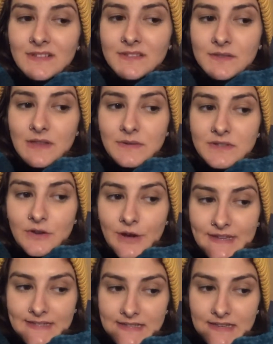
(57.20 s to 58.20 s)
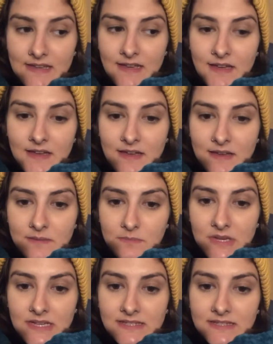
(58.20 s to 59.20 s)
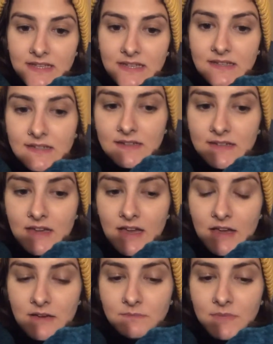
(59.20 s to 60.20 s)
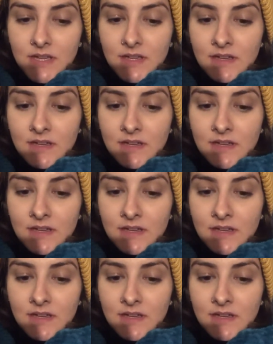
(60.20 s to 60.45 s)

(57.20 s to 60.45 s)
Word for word: So that was crazy but um,